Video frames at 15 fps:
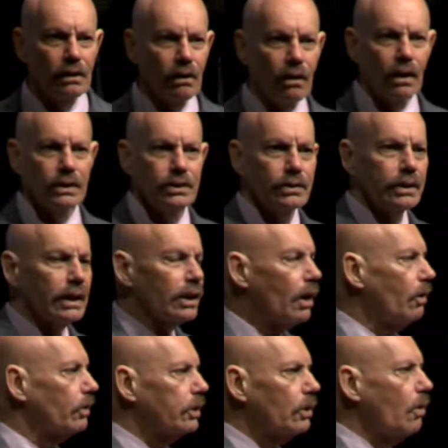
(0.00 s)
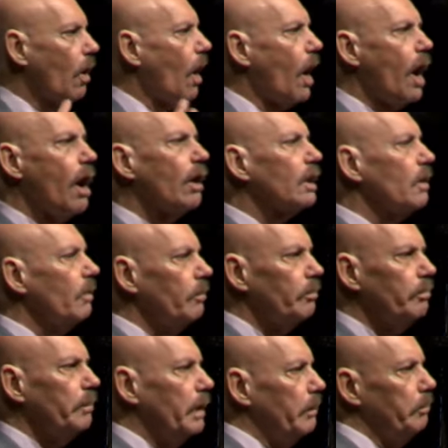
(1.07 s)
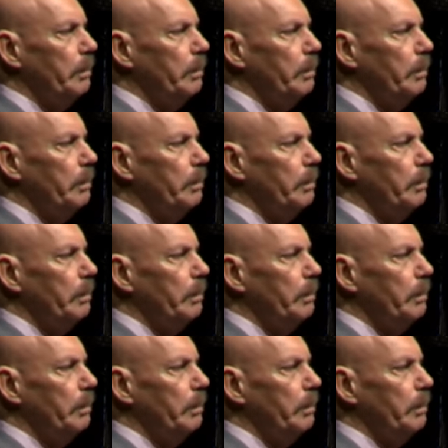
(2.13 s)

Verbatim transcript: or you can go through all the